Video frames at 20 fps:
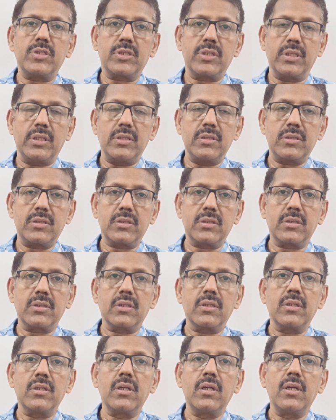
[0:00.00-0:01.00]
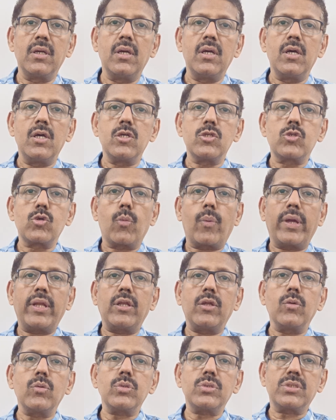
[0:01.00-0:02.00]
sense. So
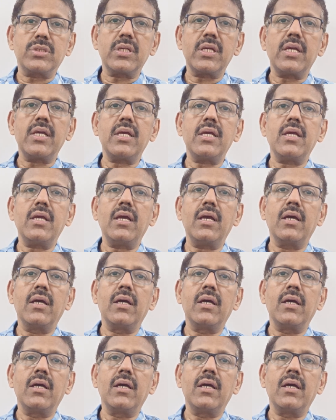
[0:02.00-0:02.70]
when you see